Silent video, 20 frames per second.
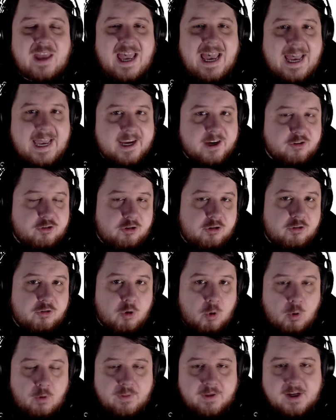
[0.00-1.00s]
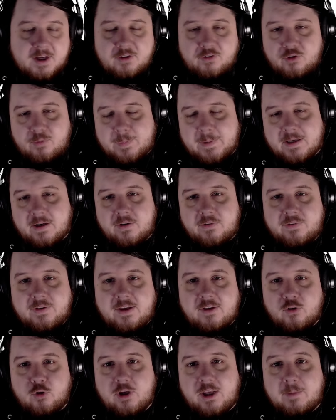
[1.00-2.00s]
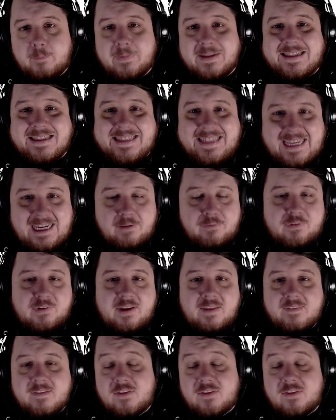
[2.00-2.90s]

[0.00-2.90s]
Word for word: actions or the conspiracies he believes in.